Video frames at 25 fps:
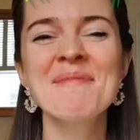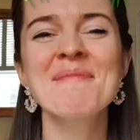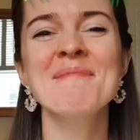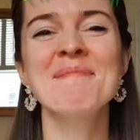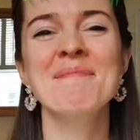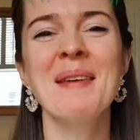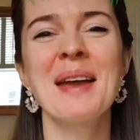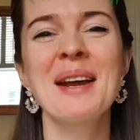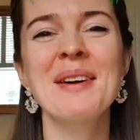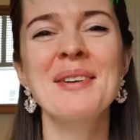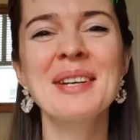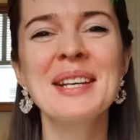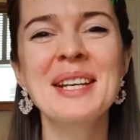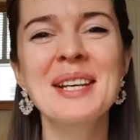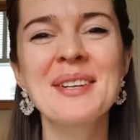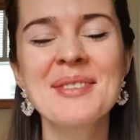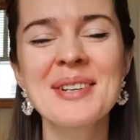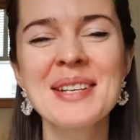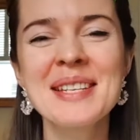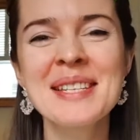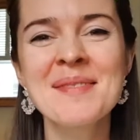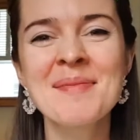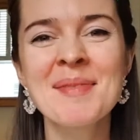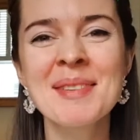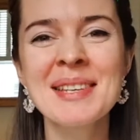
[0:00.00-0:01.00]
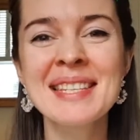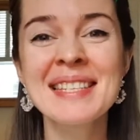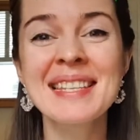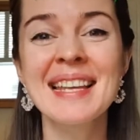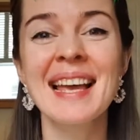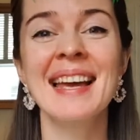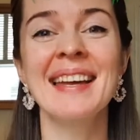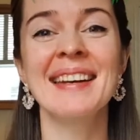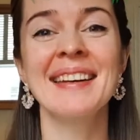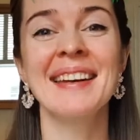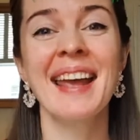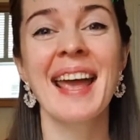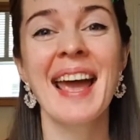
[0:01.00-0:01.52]
Merry Christmas
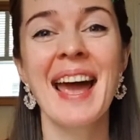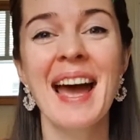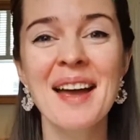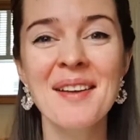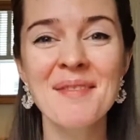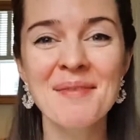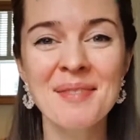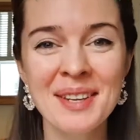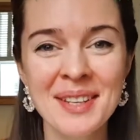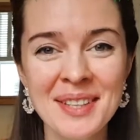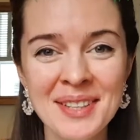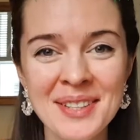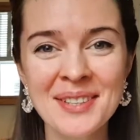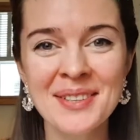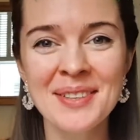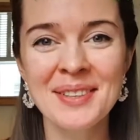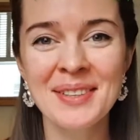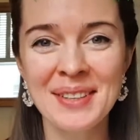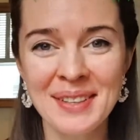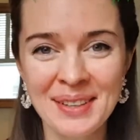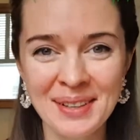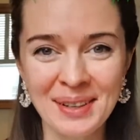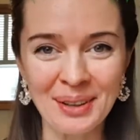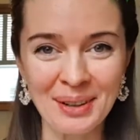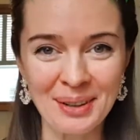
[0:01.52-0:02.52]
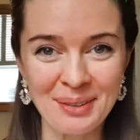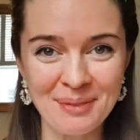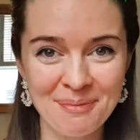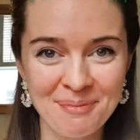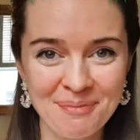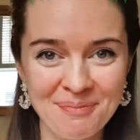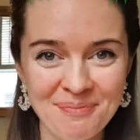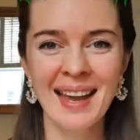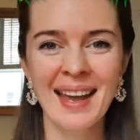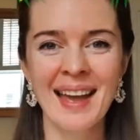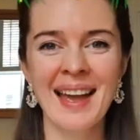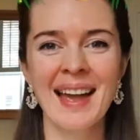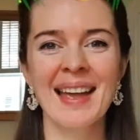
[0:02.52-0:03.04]
and Happy New Year!
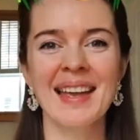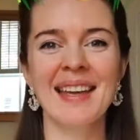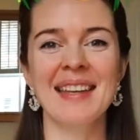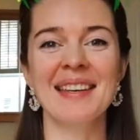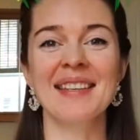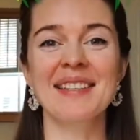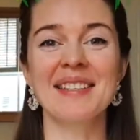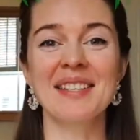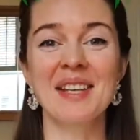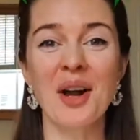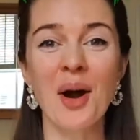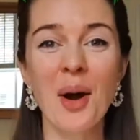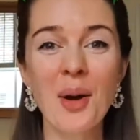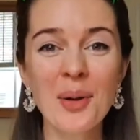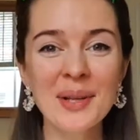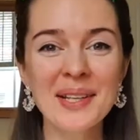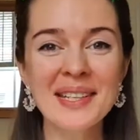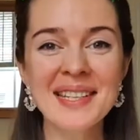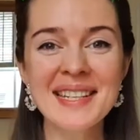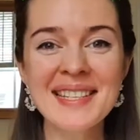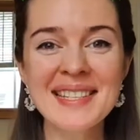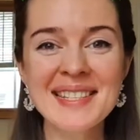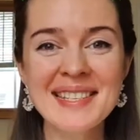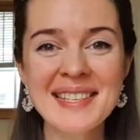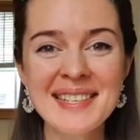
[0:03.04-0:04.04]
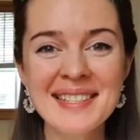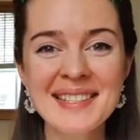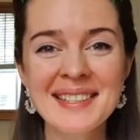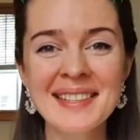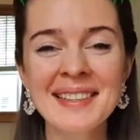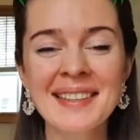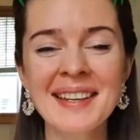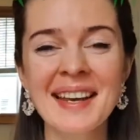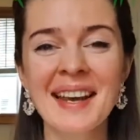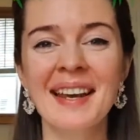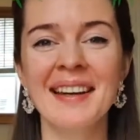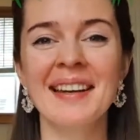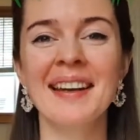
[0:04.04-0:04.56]
It is a holiday season
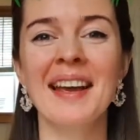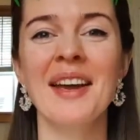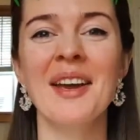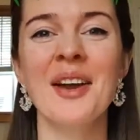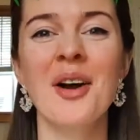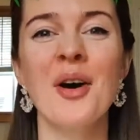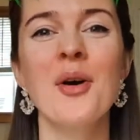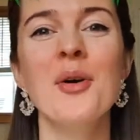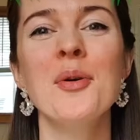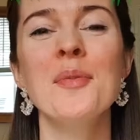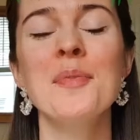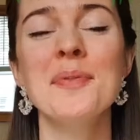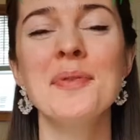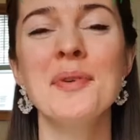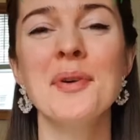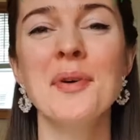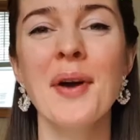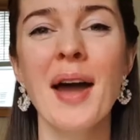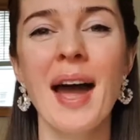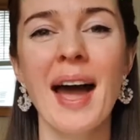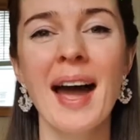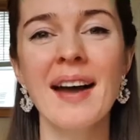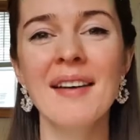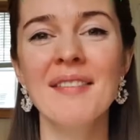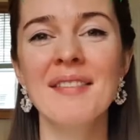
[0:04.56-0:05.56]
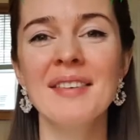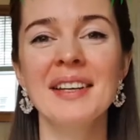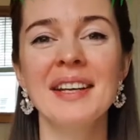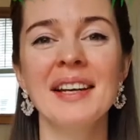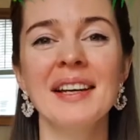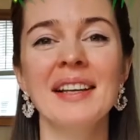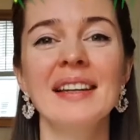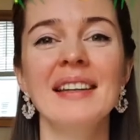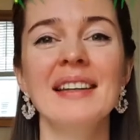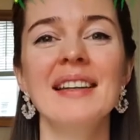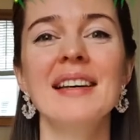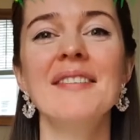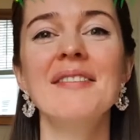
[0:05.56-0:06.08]
and I hope you're having a
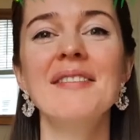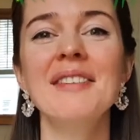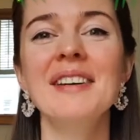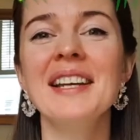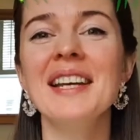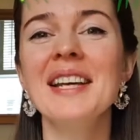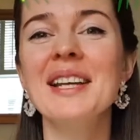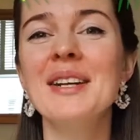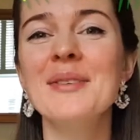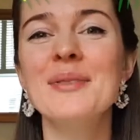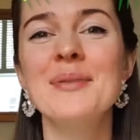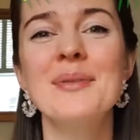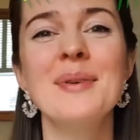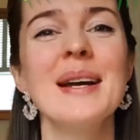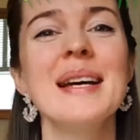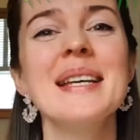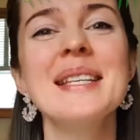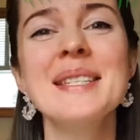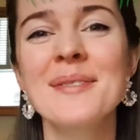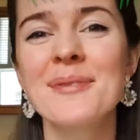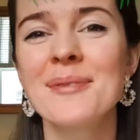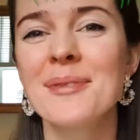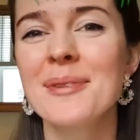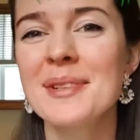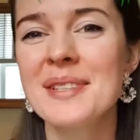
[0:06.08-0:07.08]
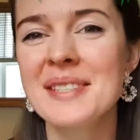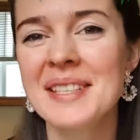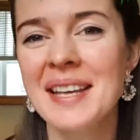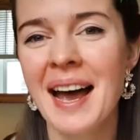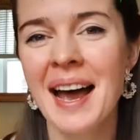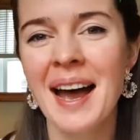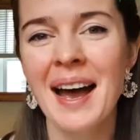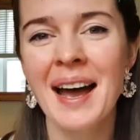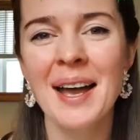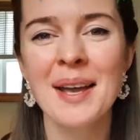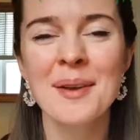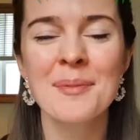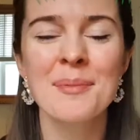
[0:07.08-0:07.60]
lovely and restful
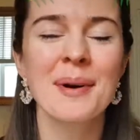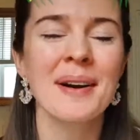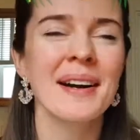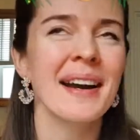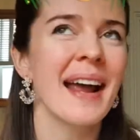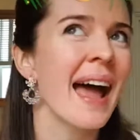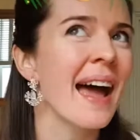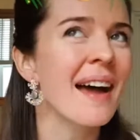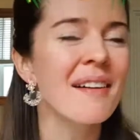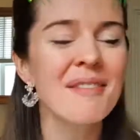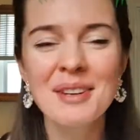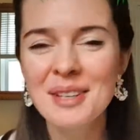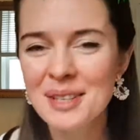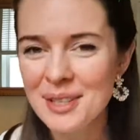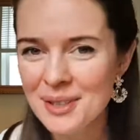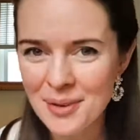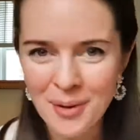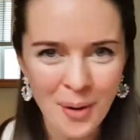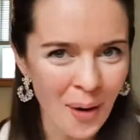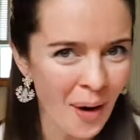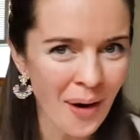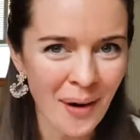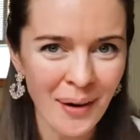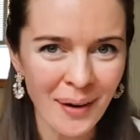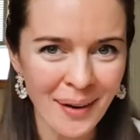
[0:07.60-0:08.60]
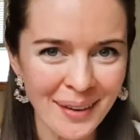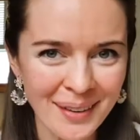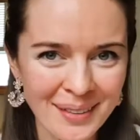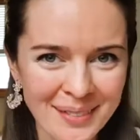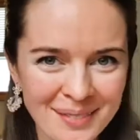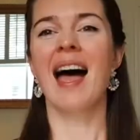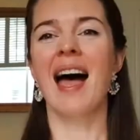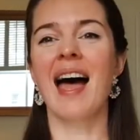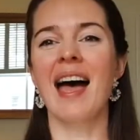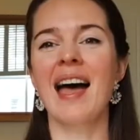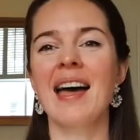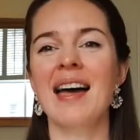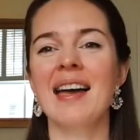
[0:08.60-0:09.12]
time wherever you are.
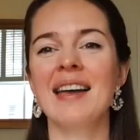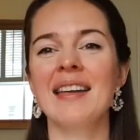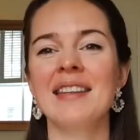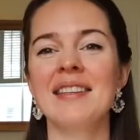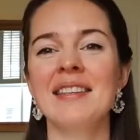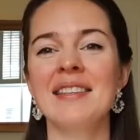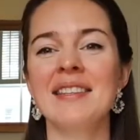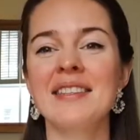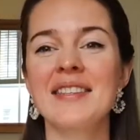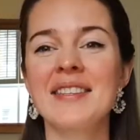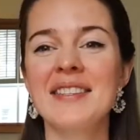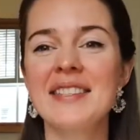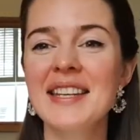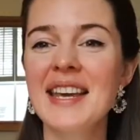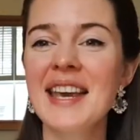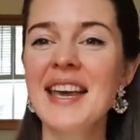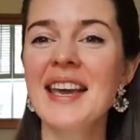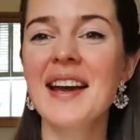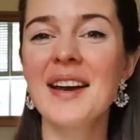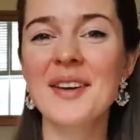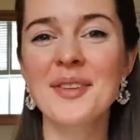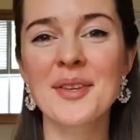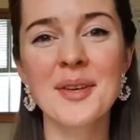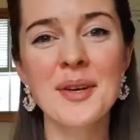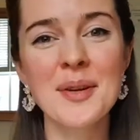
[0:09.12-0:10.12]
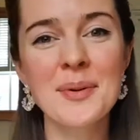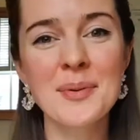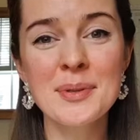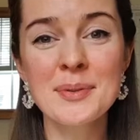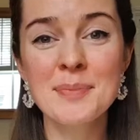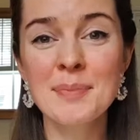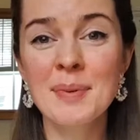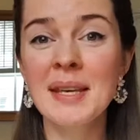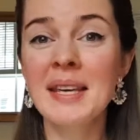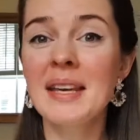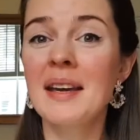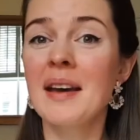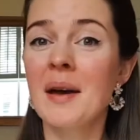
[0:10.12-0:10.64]
And today I thought it would
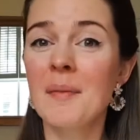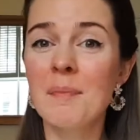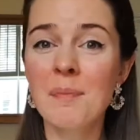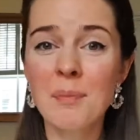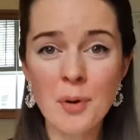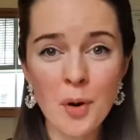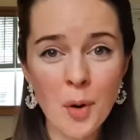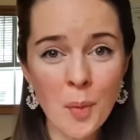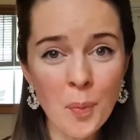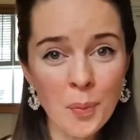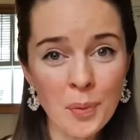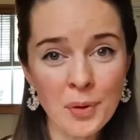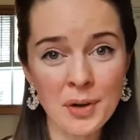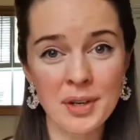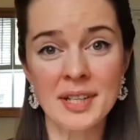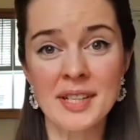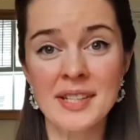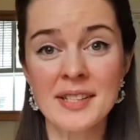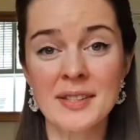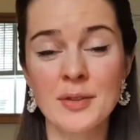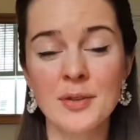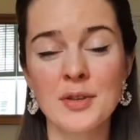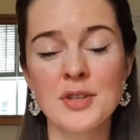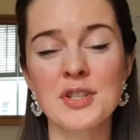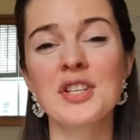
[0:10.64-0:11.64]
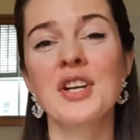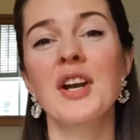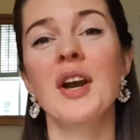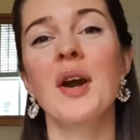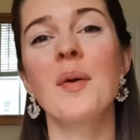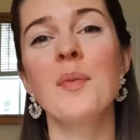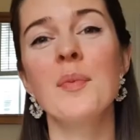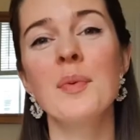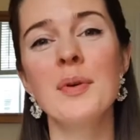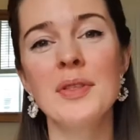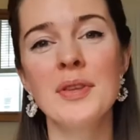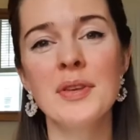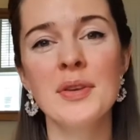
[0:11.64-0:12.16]
be appropriate to share
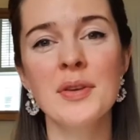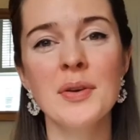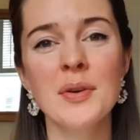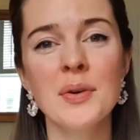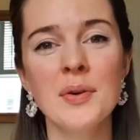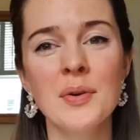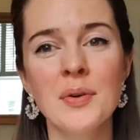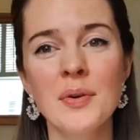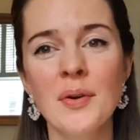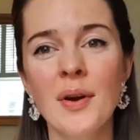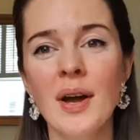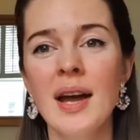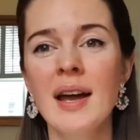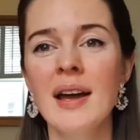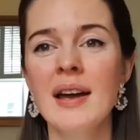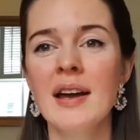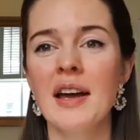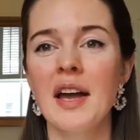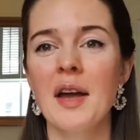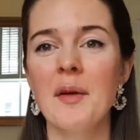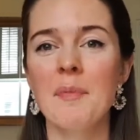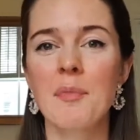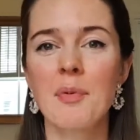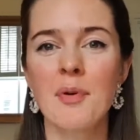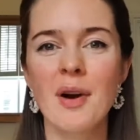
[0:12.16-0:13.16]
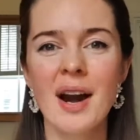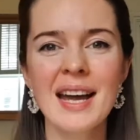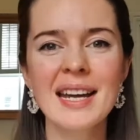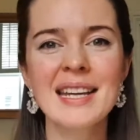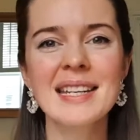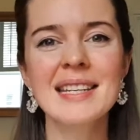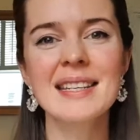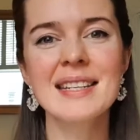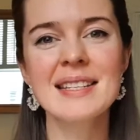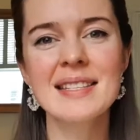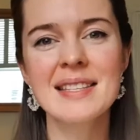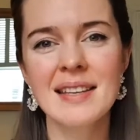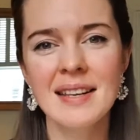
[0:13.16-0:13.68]
with you a
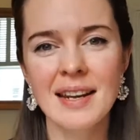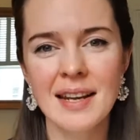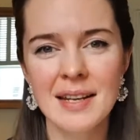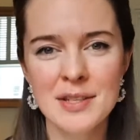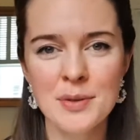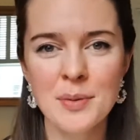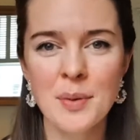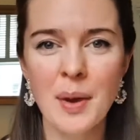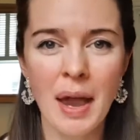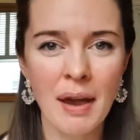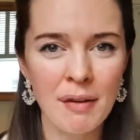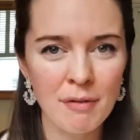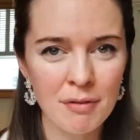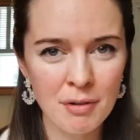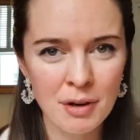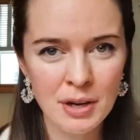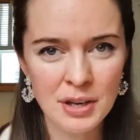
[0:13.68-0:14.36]
practice that I do every